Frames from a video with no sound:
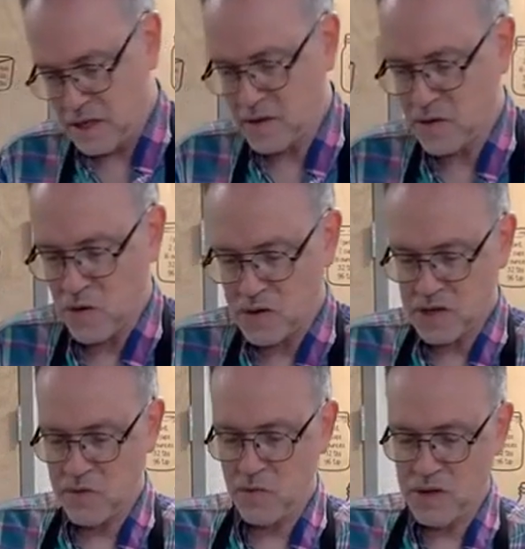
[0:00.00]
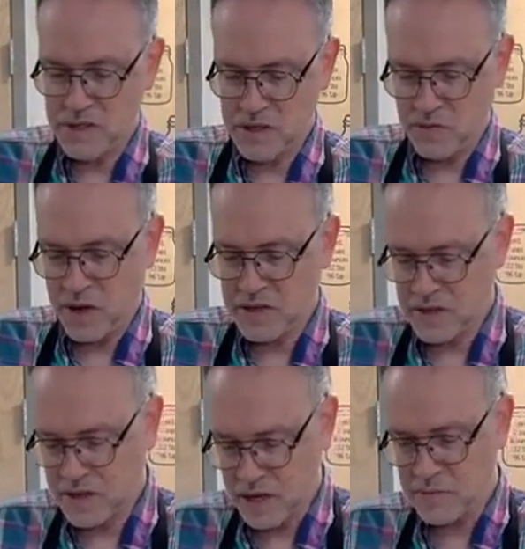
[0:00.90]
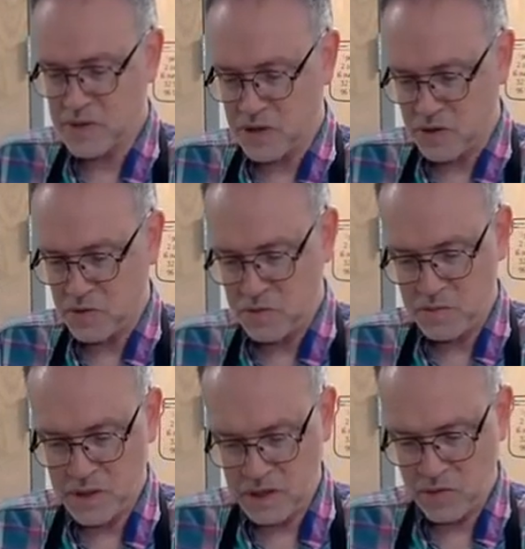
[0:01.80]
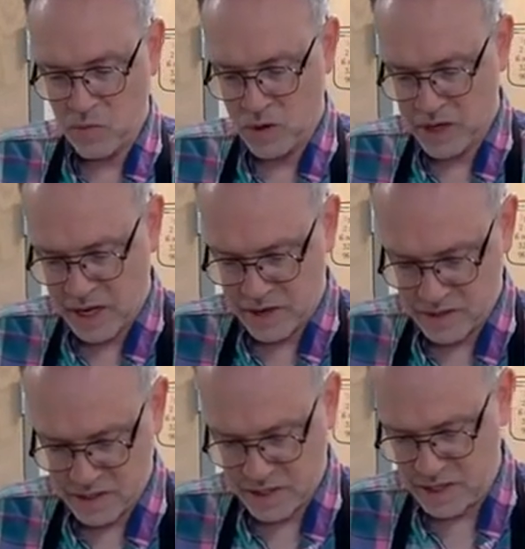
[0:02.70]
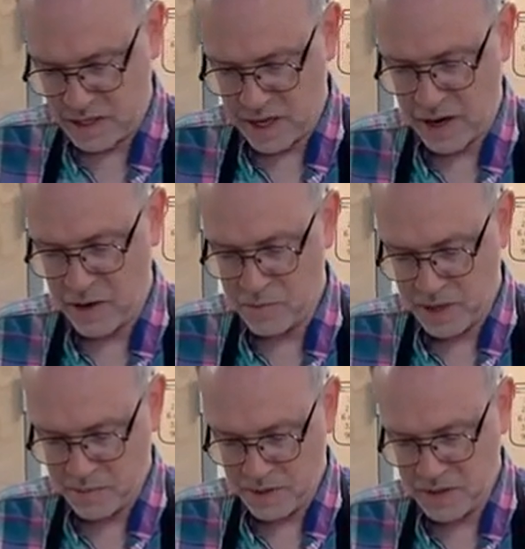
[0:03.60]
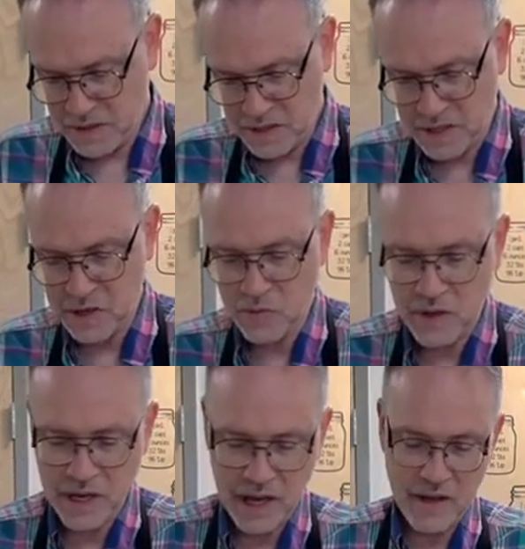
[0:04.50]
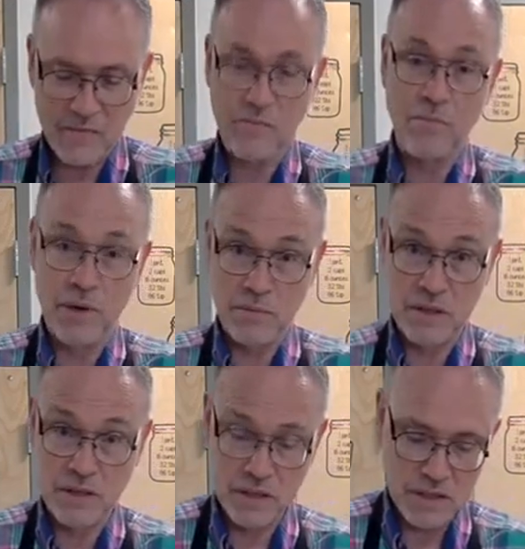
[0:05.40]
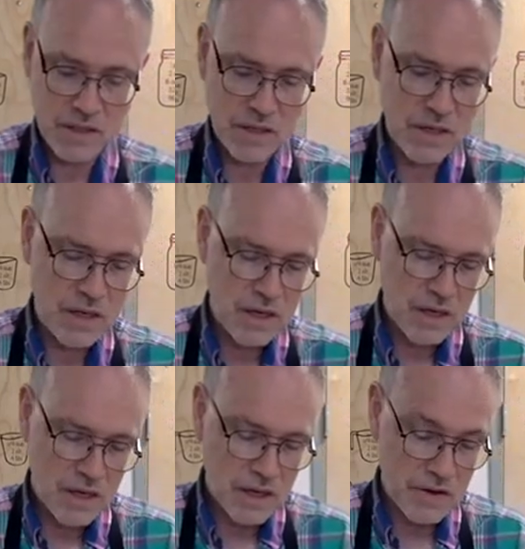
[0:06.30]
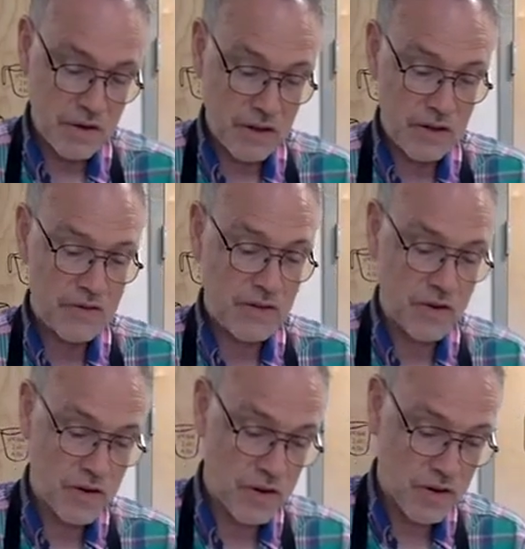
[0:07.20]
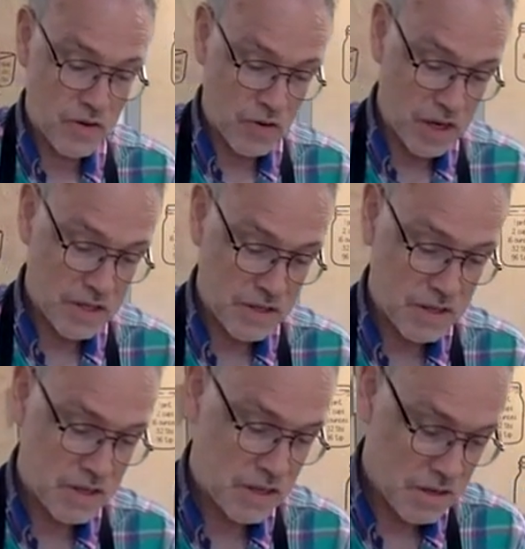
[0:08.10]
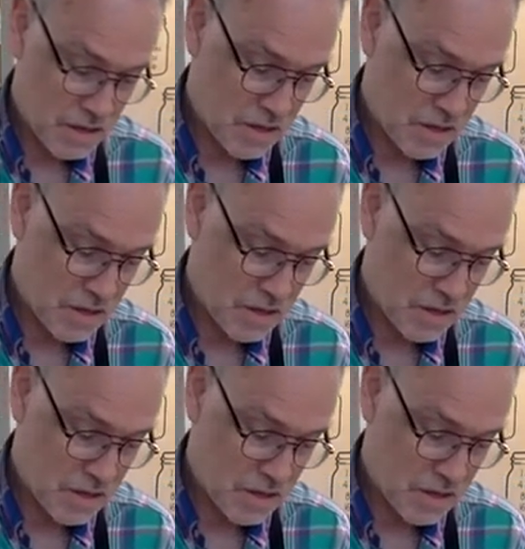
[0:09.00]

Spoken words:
Of course, I want to raise it up to work out the air bubbles. You don't want to have bubbles underneath your crust,